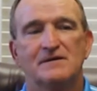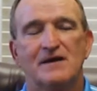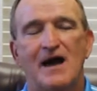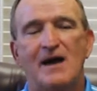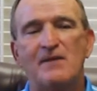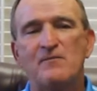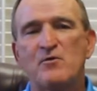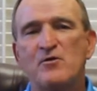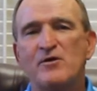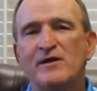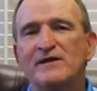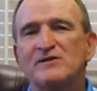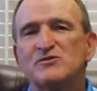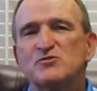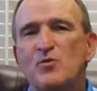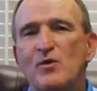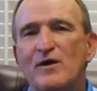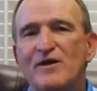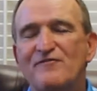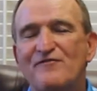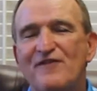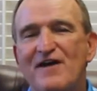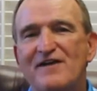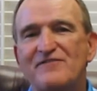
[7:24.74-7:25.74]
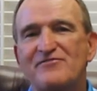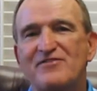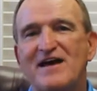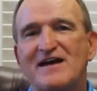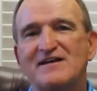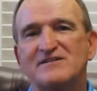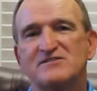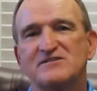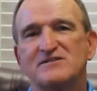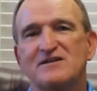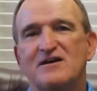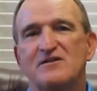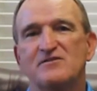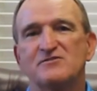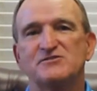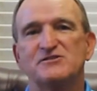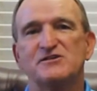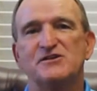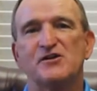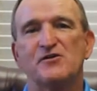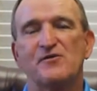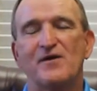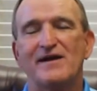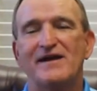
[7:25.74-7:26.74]
I'm earning $25,000 a
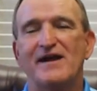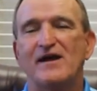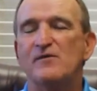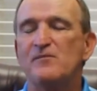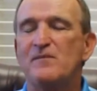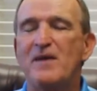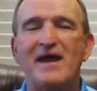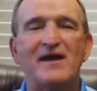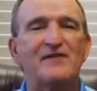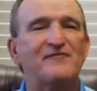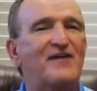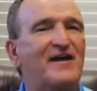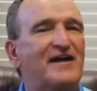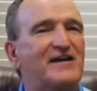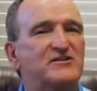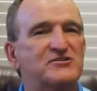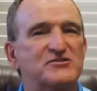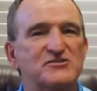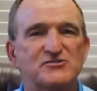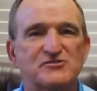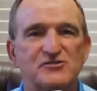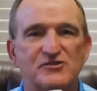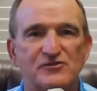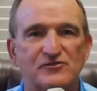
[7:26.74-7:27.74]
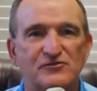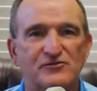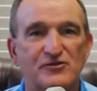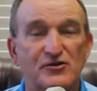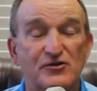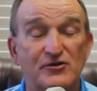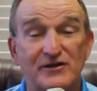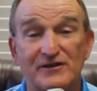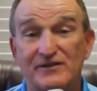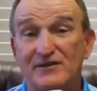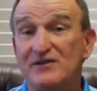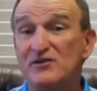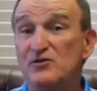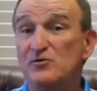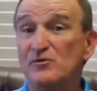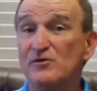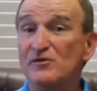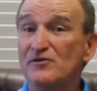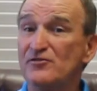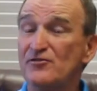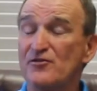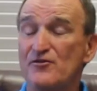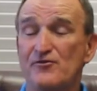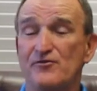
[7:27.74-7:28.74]
year right now. Man, if I could just earn 30, then you
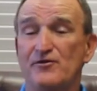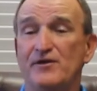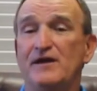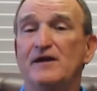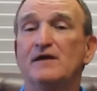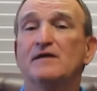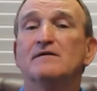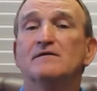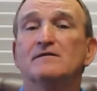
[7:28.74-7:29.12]
earn 30.